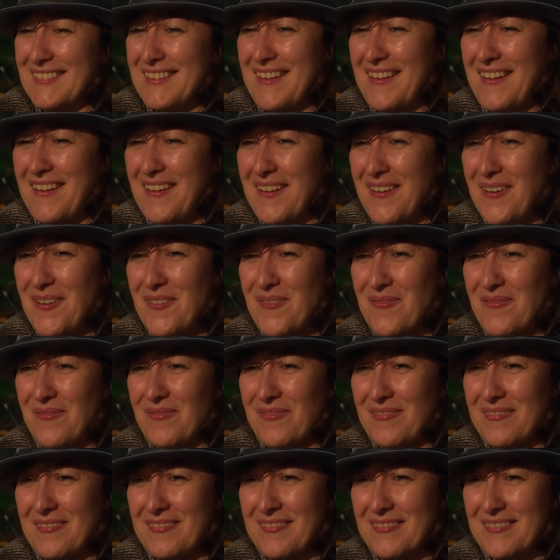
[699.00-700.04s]

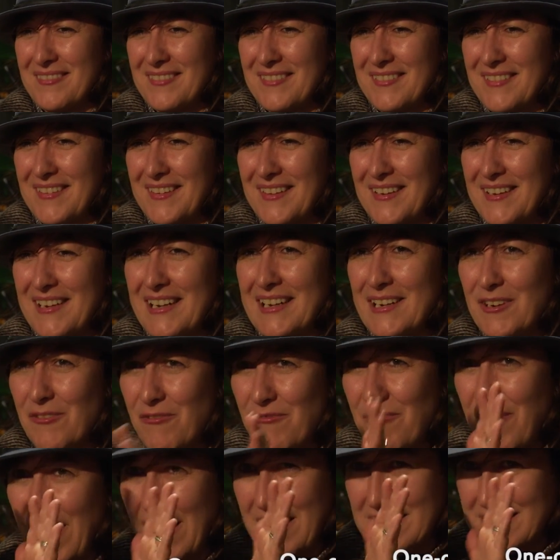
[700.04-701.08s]
um, little
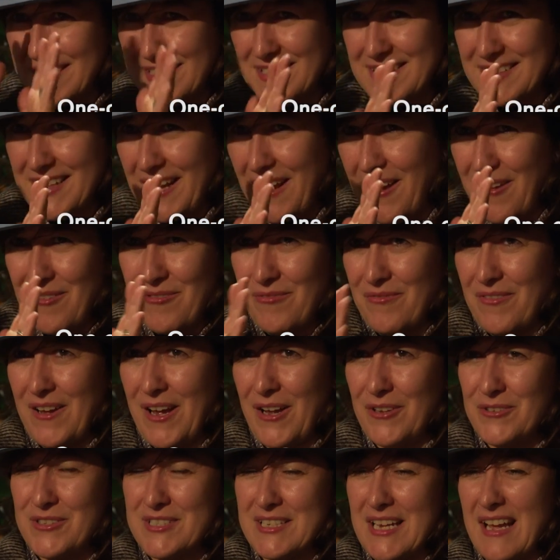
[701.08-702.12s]
fuzzy stuff
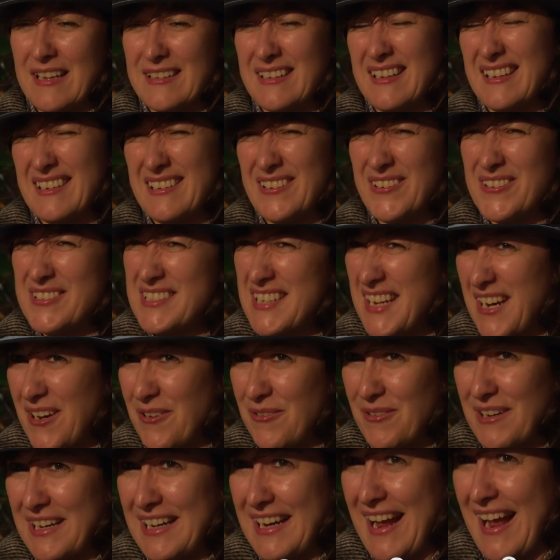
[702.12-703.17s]
outside and it looks like
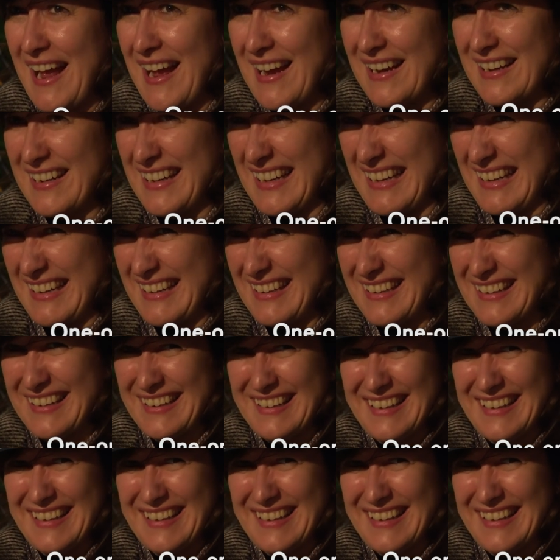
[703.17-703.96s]
really ugly